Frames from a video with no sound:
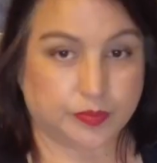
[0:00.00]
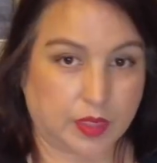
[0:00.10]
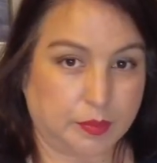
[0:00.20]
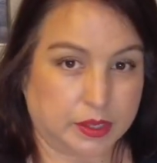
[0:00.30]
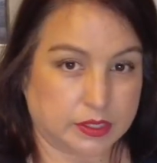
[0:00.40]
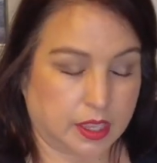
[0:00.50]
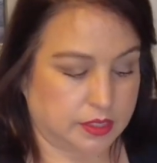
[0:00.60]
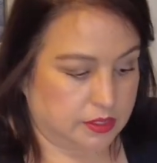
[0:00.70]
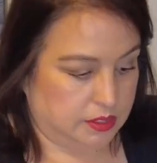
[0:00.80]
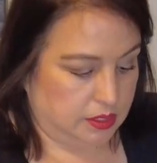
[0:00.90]
That makes
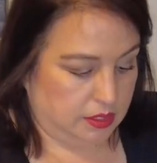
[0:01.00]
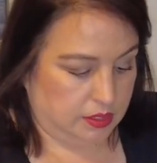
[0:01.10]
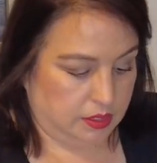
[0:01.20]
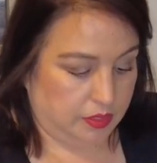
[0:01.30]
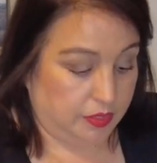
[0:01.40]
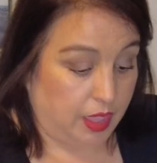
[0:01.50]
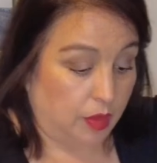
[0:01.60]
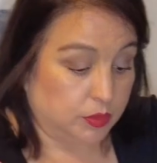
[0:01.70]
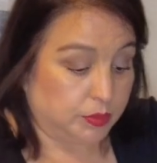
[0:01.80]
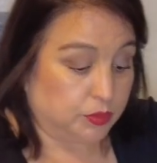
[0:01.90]
sense?
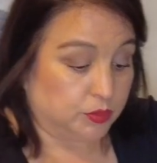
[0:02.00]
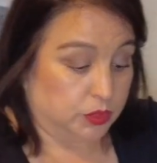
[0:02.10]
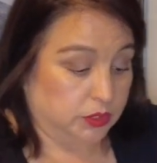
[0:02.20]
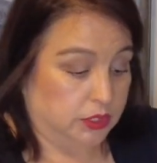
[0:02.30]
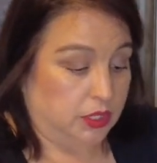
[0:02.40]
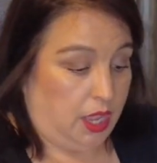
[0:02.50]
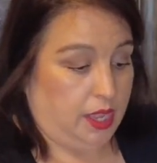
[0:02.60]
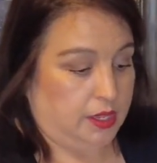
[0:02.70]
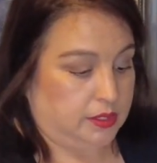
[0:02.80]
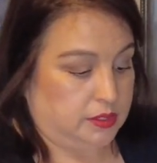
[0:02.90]
That would be really
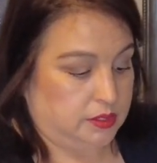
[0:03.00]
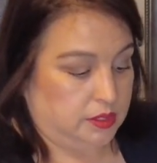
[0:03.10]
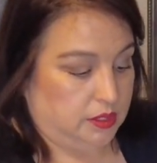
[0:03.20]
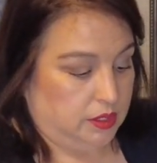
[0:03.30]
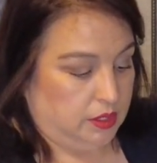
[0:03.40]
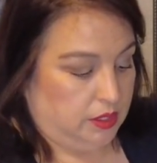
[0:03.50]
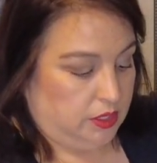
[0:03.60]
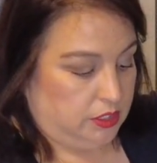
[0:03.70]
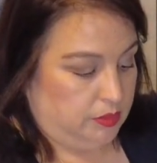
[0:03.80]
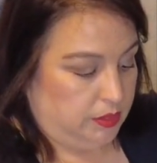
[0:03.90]
nice
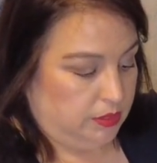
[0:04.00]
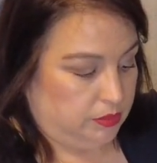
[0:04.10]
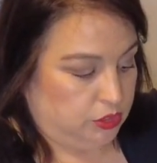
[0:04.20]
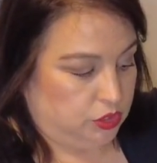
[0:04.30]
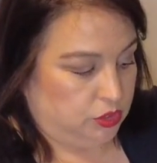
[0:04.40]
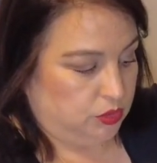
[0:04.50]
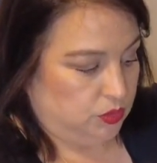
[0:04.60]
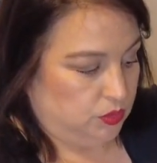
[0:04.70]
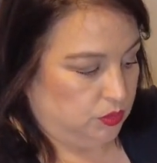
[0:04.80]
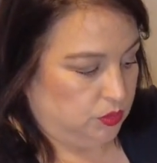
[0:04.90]
to be able
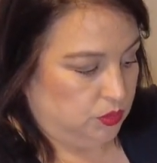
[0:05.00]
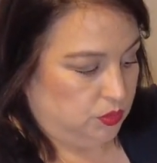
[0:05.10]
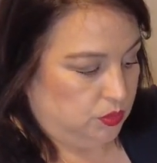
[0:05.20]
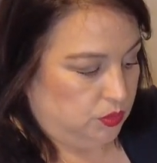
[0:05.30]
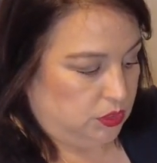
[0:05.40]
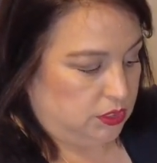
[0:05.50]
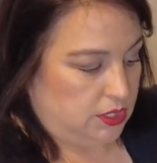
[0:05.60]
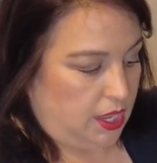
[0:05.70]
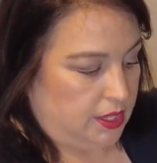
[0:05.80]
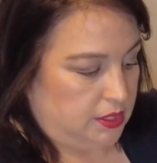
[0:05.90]
to
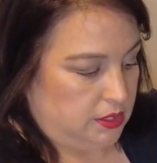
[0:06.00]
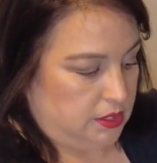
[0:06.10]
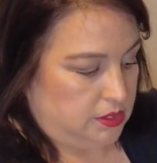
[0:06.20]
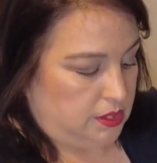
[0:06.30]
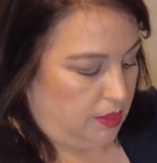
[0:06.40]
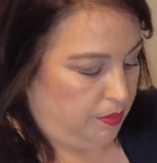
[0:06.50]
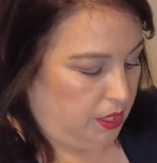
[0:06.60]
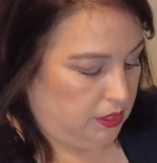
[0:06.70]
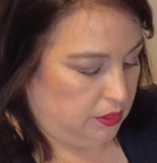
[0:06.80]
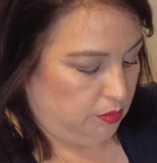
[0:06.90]
tighten this up
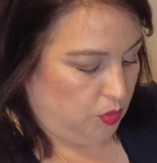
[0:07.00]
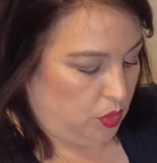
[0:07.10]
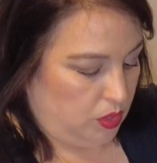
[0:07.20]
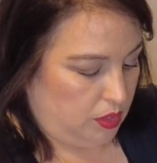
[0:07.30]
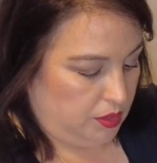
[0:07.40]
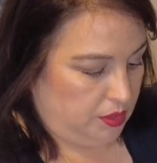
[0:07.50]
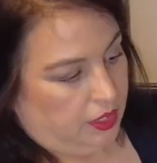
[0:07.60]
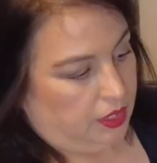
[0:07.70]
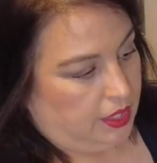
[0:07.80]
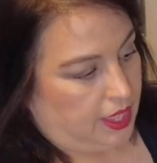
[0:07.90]
a little more.
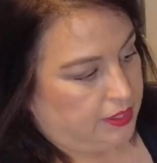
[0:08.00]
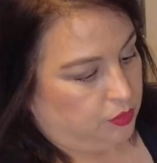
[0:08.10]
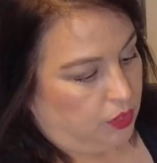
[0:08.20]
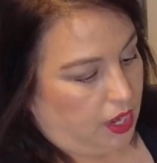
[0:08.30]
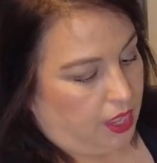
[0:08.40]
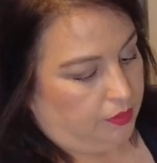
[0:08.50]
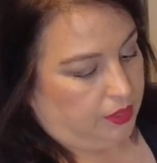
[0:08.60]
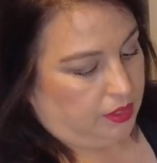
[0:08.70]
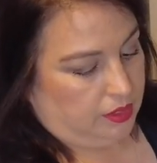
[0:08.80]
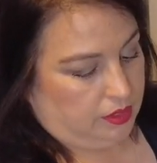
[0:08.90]
That's what I
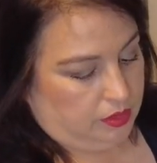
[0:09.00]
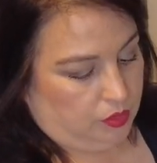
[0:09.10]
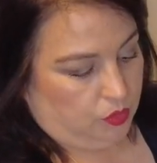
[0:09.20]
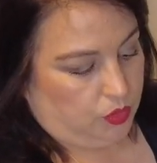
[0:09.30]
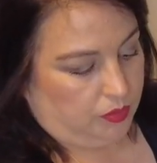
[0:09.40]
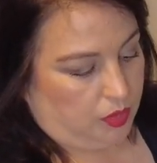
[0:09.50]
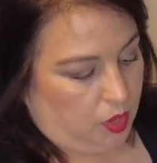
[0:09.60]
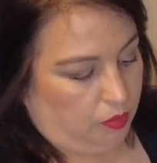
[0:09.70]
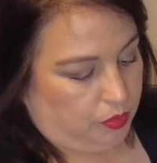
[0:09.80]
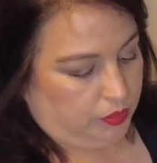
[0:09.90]
would have
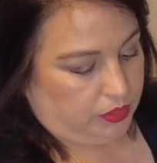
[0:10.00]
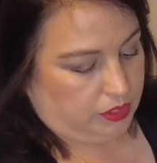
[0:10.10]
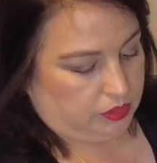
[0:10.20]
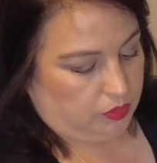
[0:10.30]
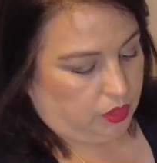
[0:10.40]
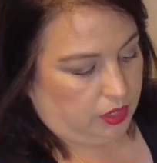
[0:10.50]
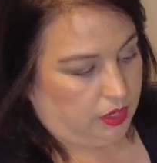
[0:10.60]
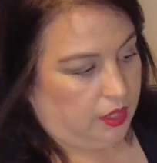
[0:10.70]
hoped with this one.